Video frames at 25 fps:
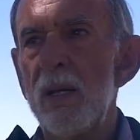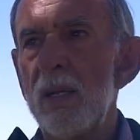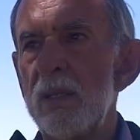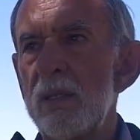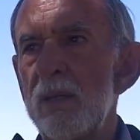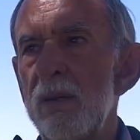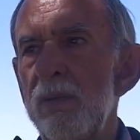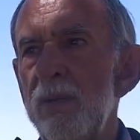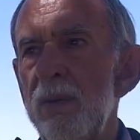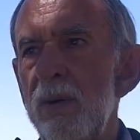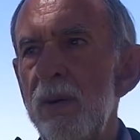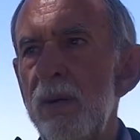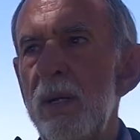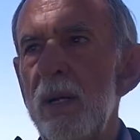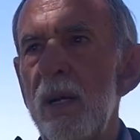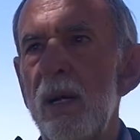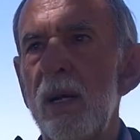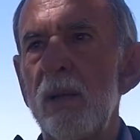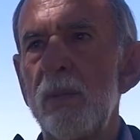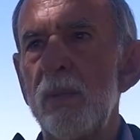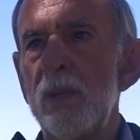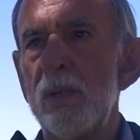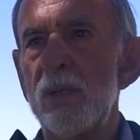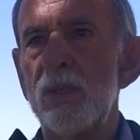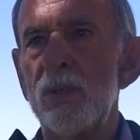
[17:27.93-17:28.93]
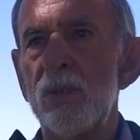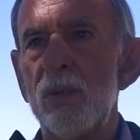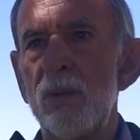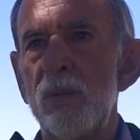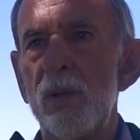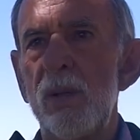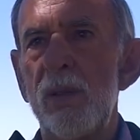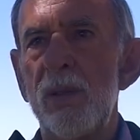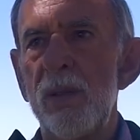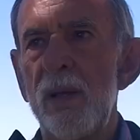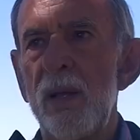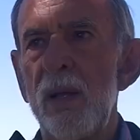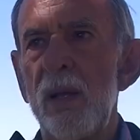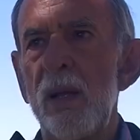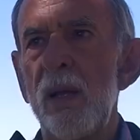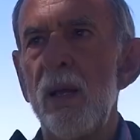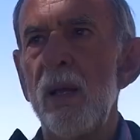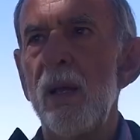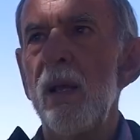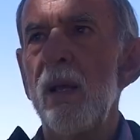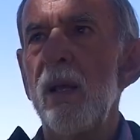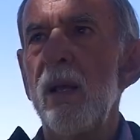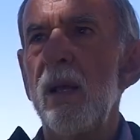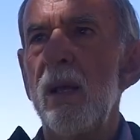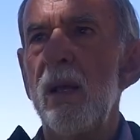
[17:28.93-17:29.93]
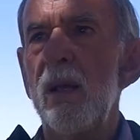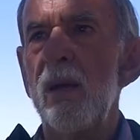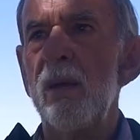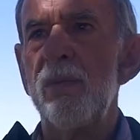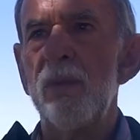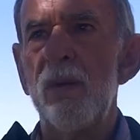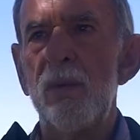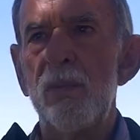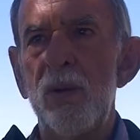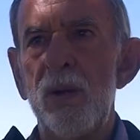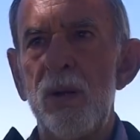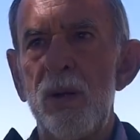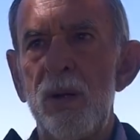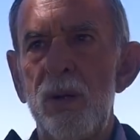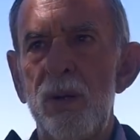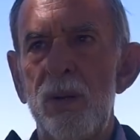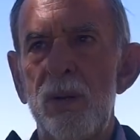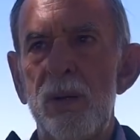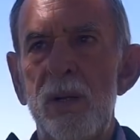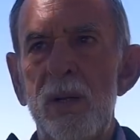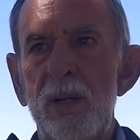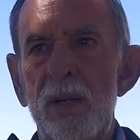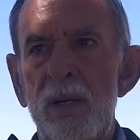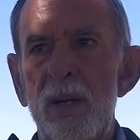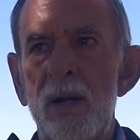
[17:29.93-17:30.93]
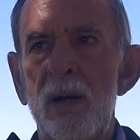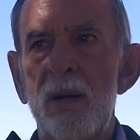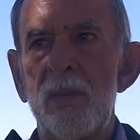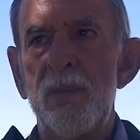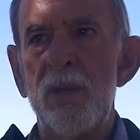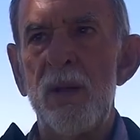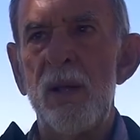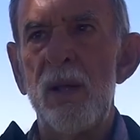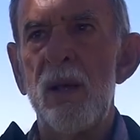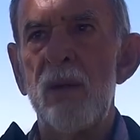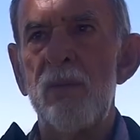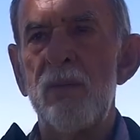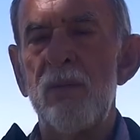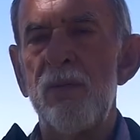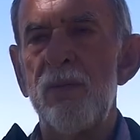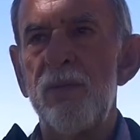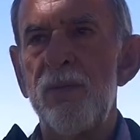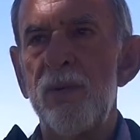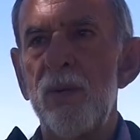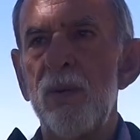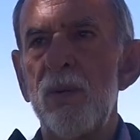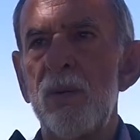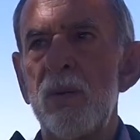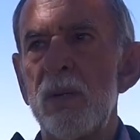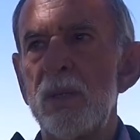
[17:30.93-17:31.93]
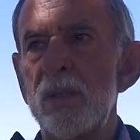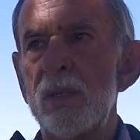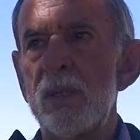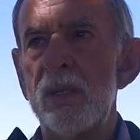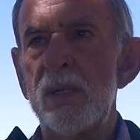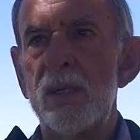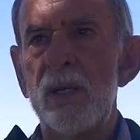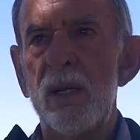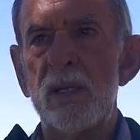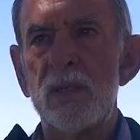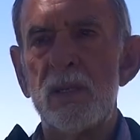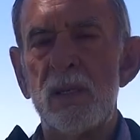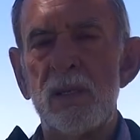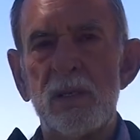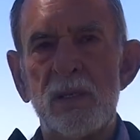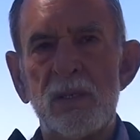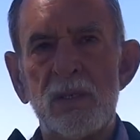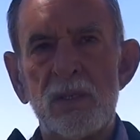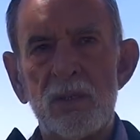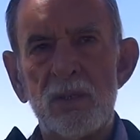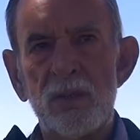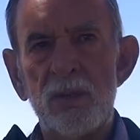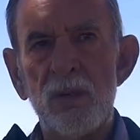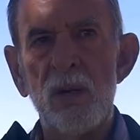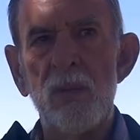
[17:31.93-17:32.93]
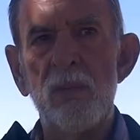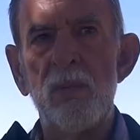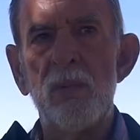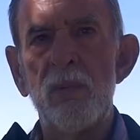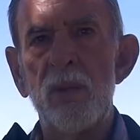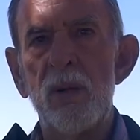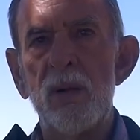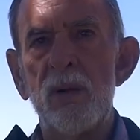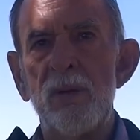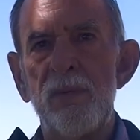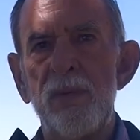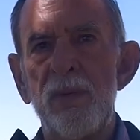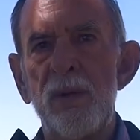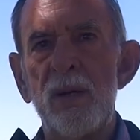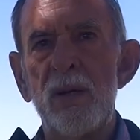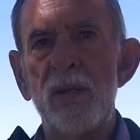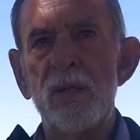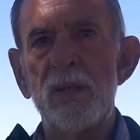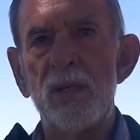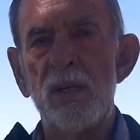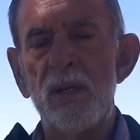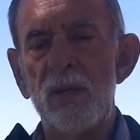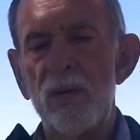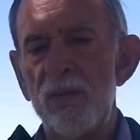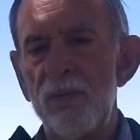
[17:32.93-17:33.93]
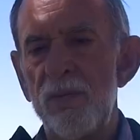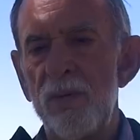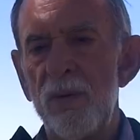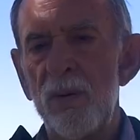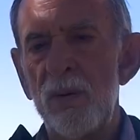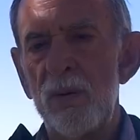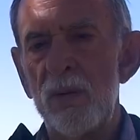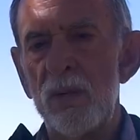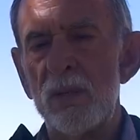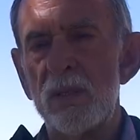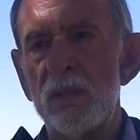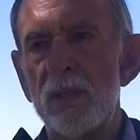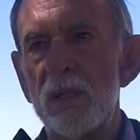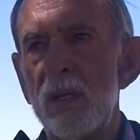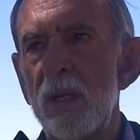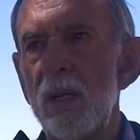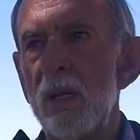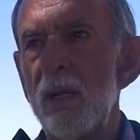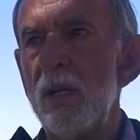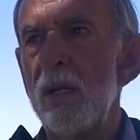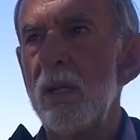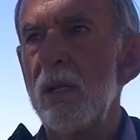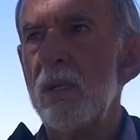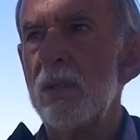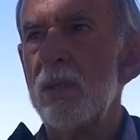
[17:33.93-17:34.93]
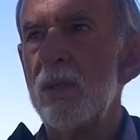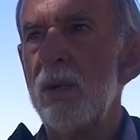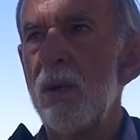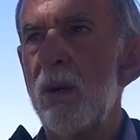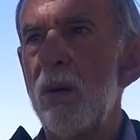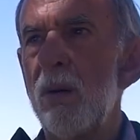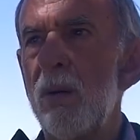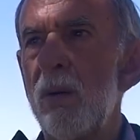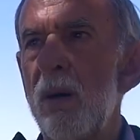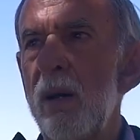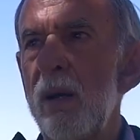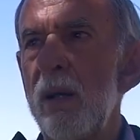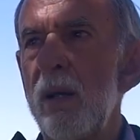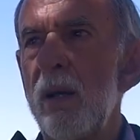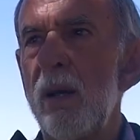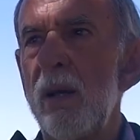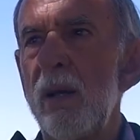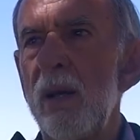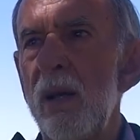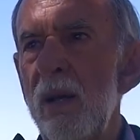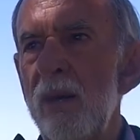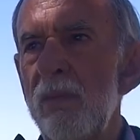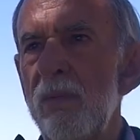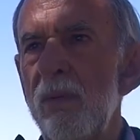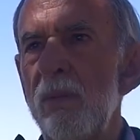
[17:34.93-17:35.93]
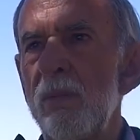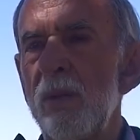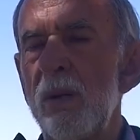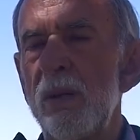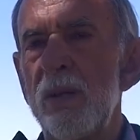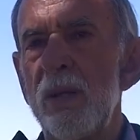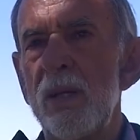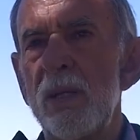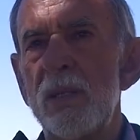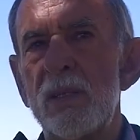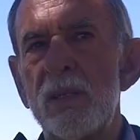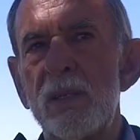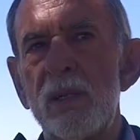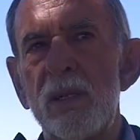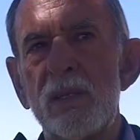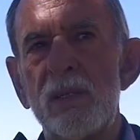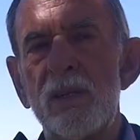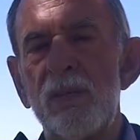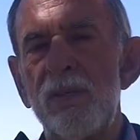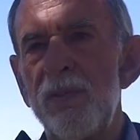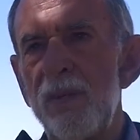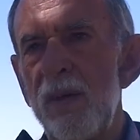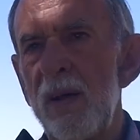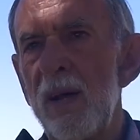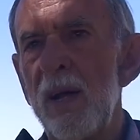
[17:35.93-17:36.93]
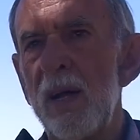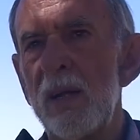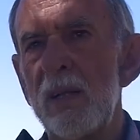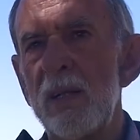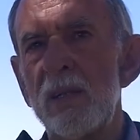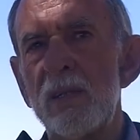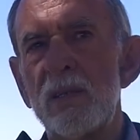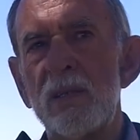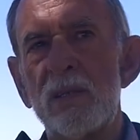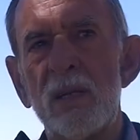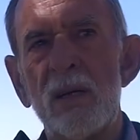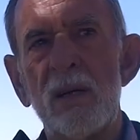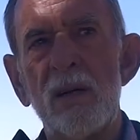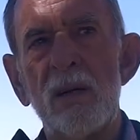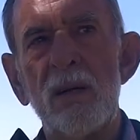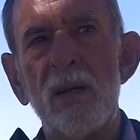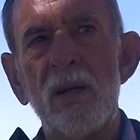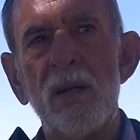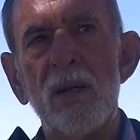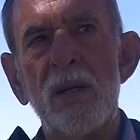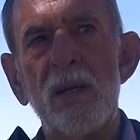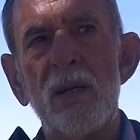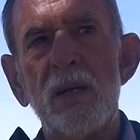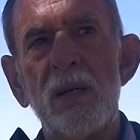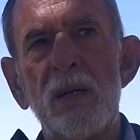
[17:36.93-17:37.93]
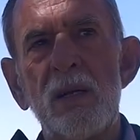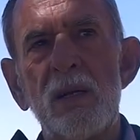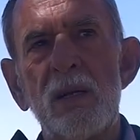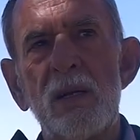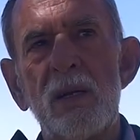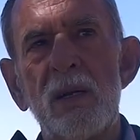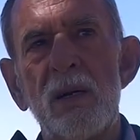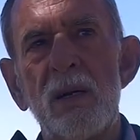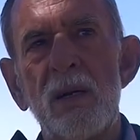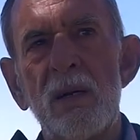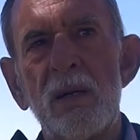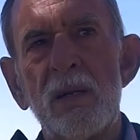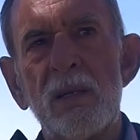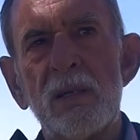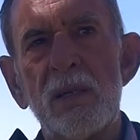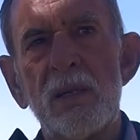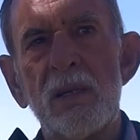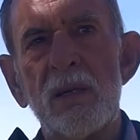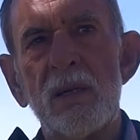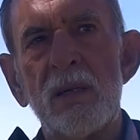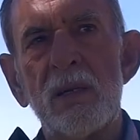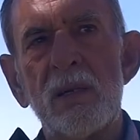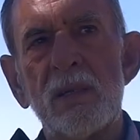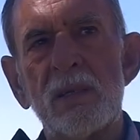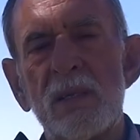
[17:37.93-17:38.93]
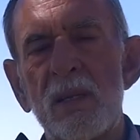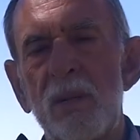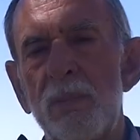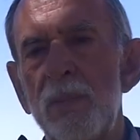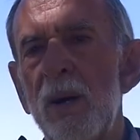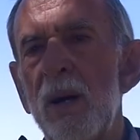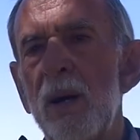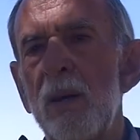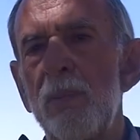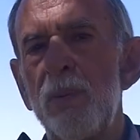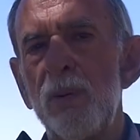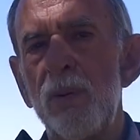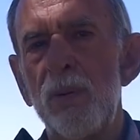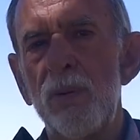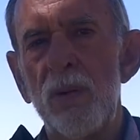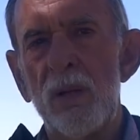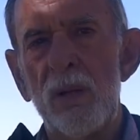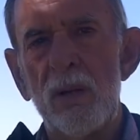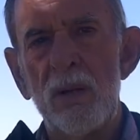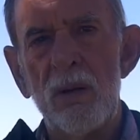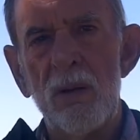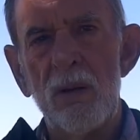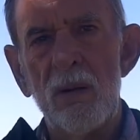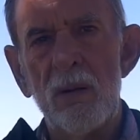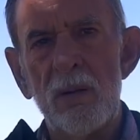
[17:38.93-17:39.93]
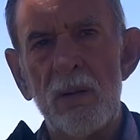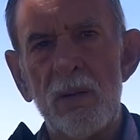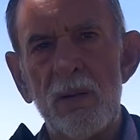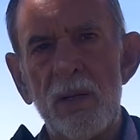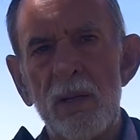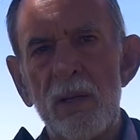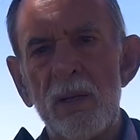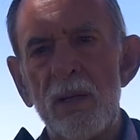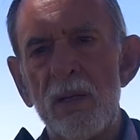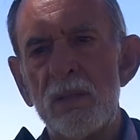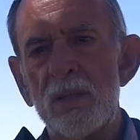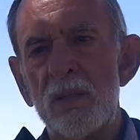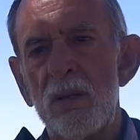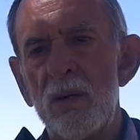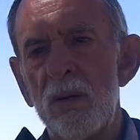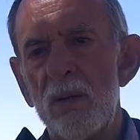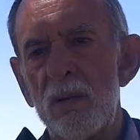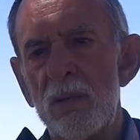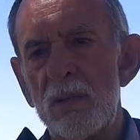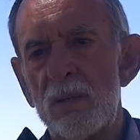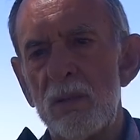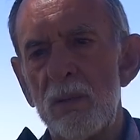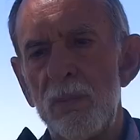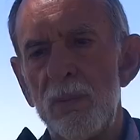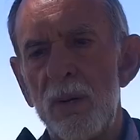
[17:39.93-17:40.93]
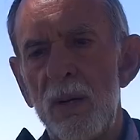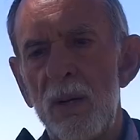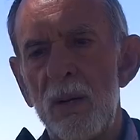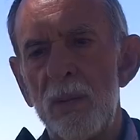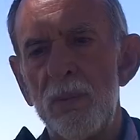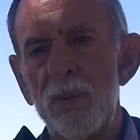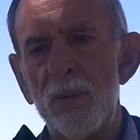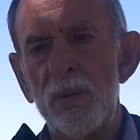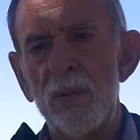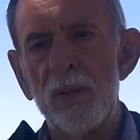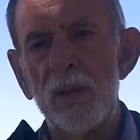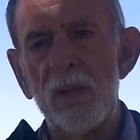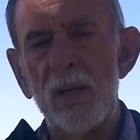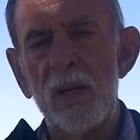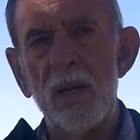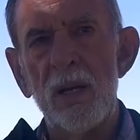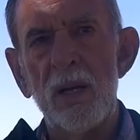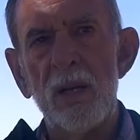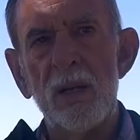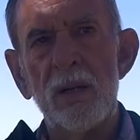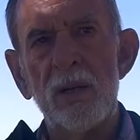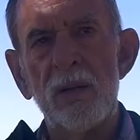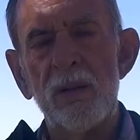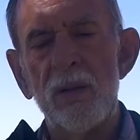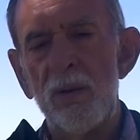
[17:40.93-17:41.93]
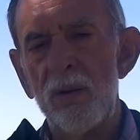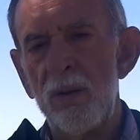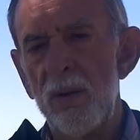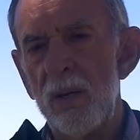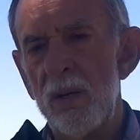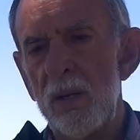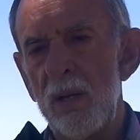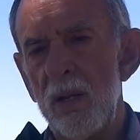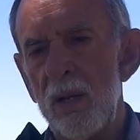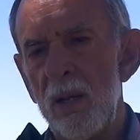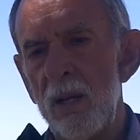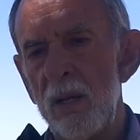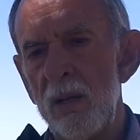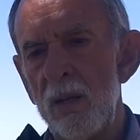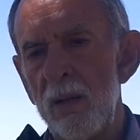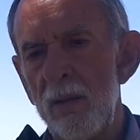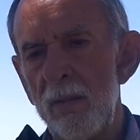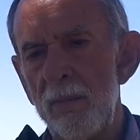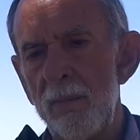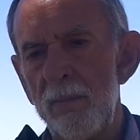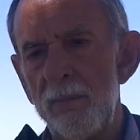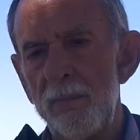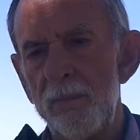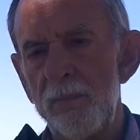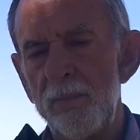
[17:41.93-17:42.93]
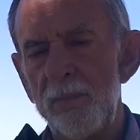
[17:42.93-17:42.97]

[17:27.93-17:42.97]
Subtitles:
It's a very time consuming thing. And if I'm going to do it in depth, I have to focus. It takes an extreme amount of energy to focus. So I haven't, but that's a fact. It's Sipapu, they call it. The Indians call it Sipapu in the Grand Canyon.